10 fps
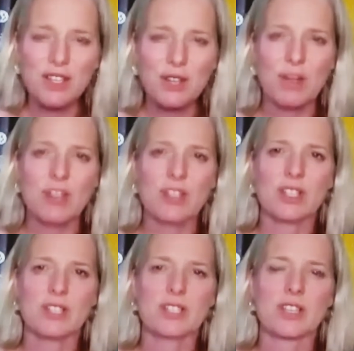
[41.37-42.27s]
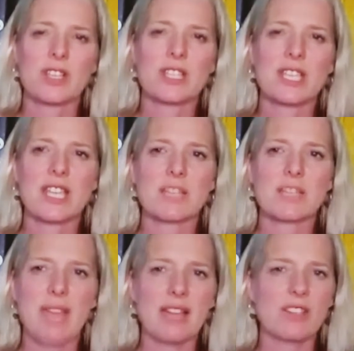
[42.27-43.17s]
question. So this gets
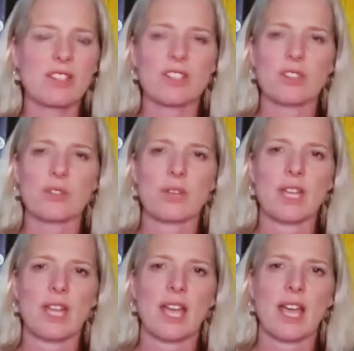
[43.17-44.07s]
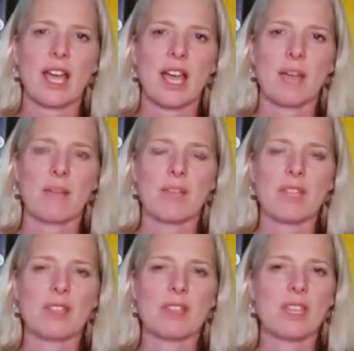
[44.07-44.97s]
back to
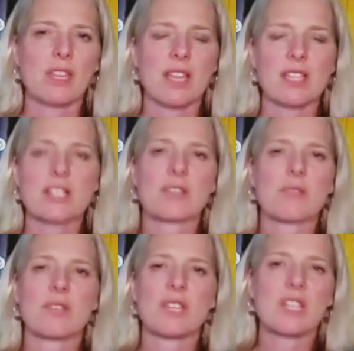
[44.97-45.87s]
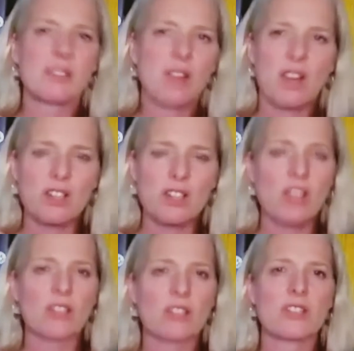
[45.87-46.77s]
the idea that we need our
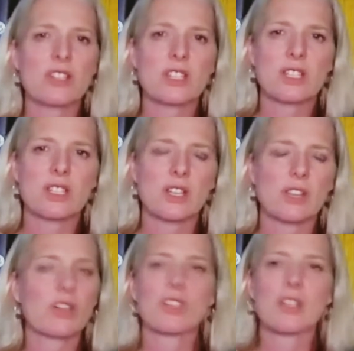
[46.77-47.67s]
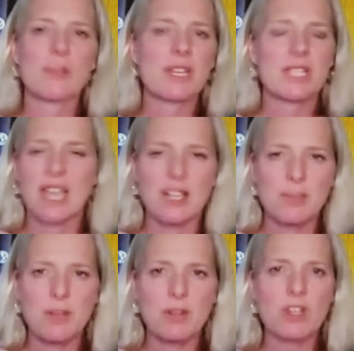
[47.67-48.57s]
dollars, there are limited
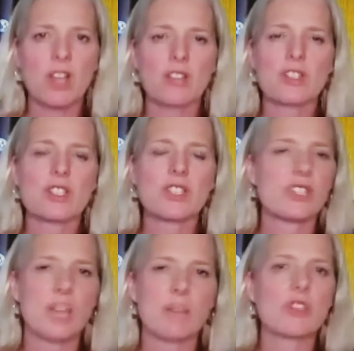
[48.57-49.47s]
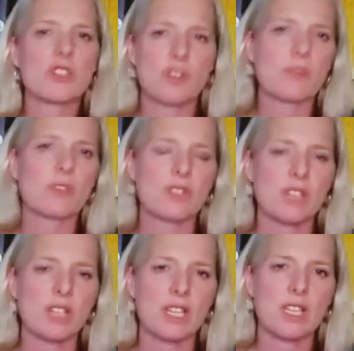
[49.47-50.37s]
taxpayer dollars to do double, triple
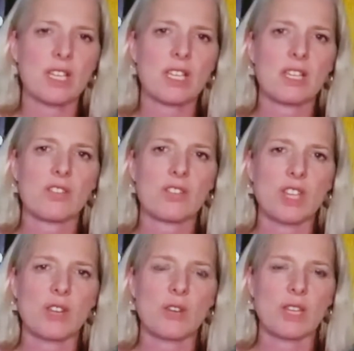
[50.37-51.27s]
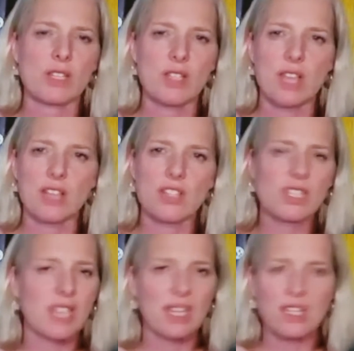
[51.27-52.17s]
duty. So it's not just
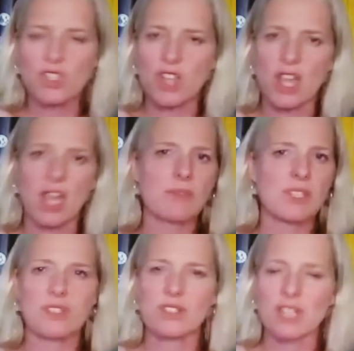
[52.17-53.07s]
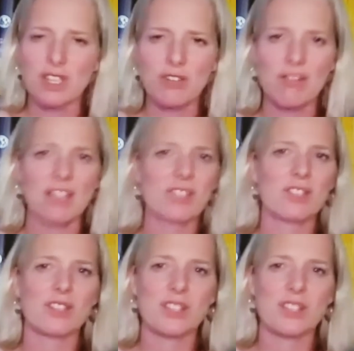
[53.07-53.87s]
getting jobs and doing your regular,